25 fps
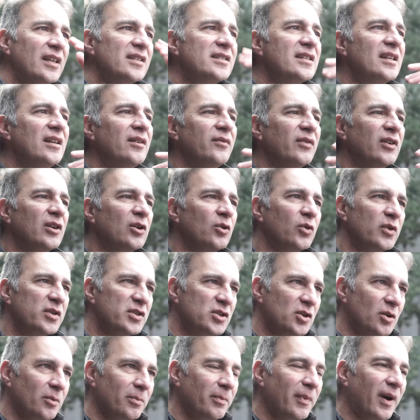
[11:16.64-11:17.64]
doesn't even
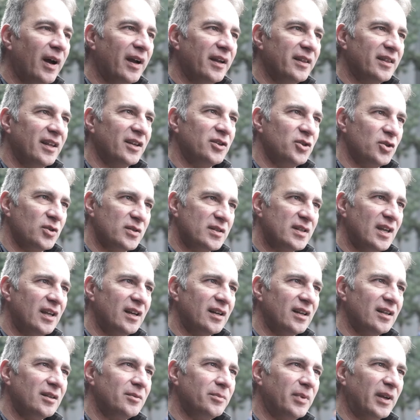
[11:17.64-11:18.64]
cross your mind that you
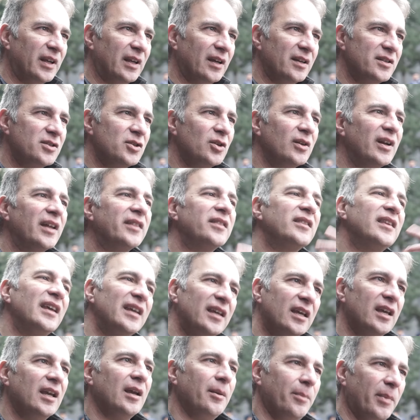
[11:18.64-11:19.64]
said it because you're not
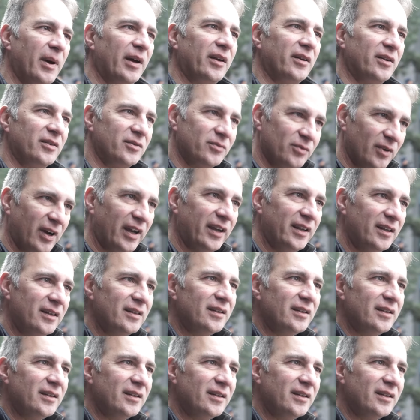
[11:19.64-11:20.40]
thinking about it, right?